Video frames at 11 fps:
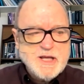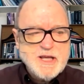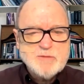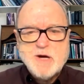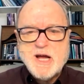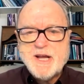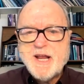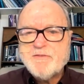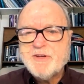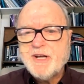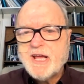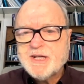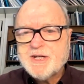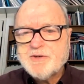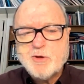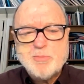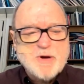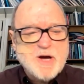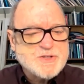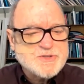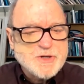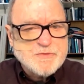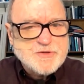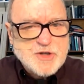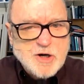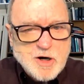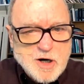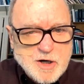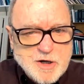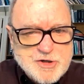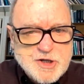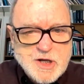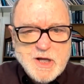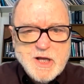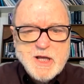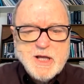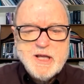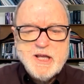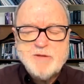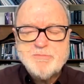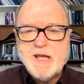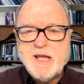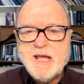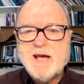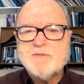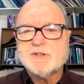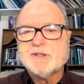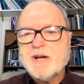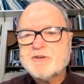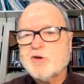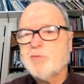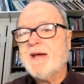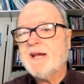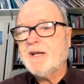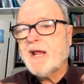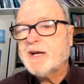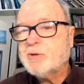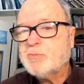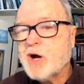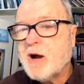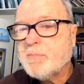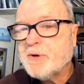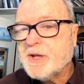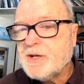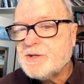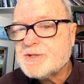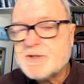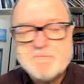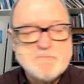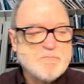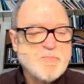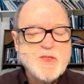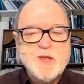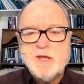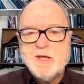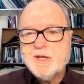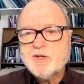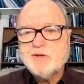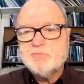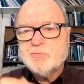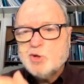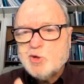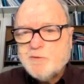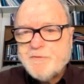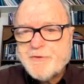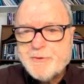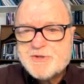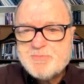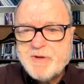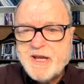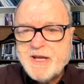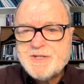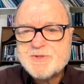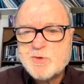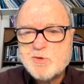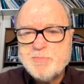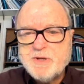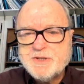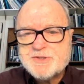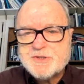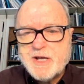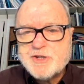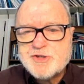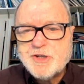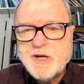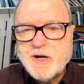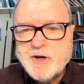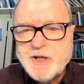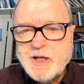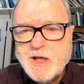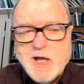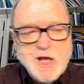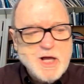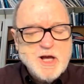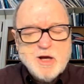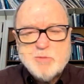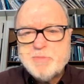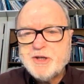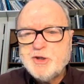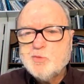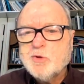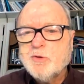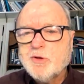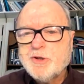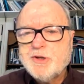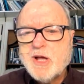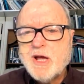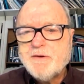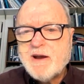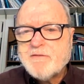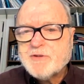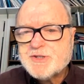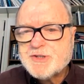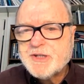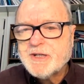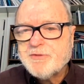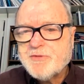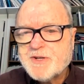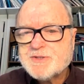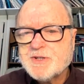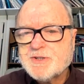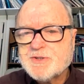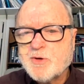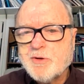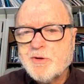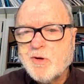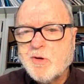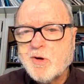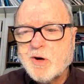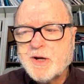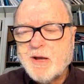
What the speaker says: It might have a negative or positive charge. It may have electromagnetic properties. It can move through space or be stationary. But you will never see in a physics or